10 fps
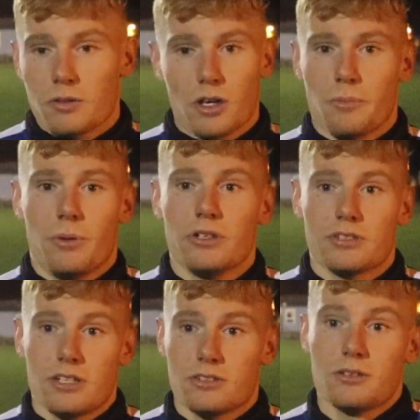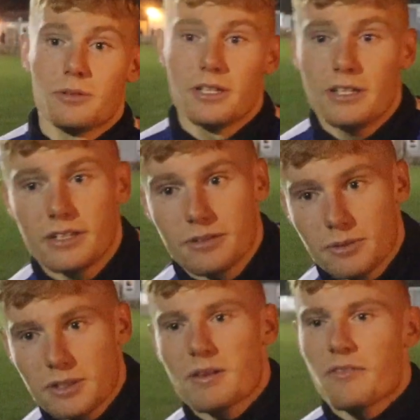got the points, that's all we needed,
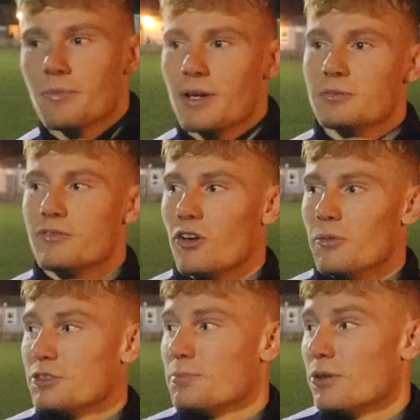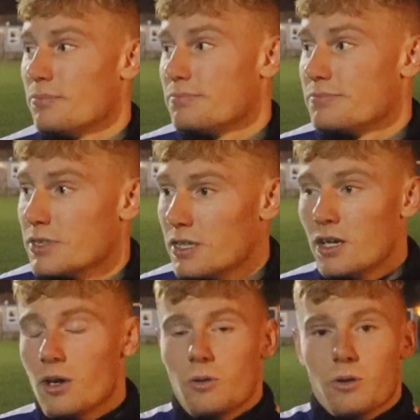we didn't have the best performance but
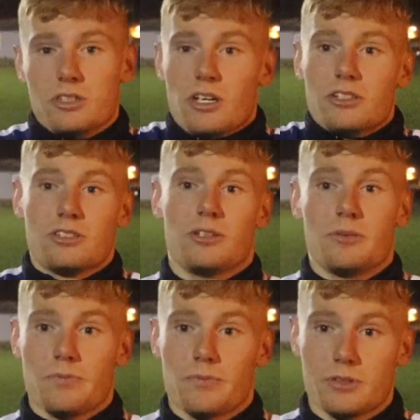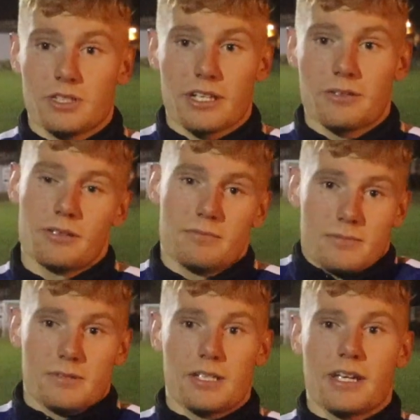worked hard so we'll take,
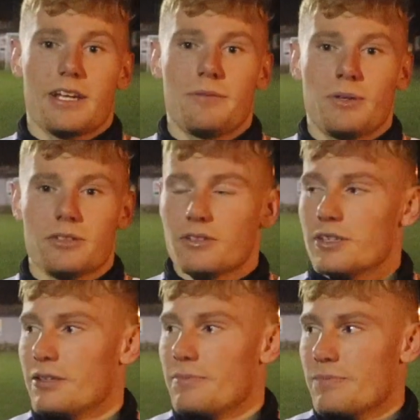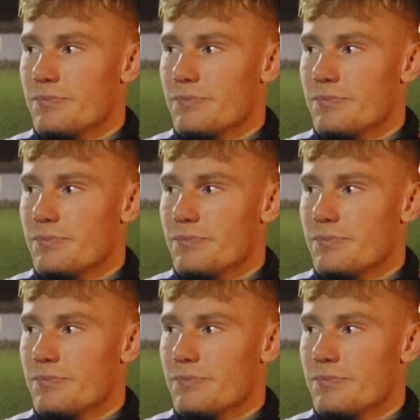take any points really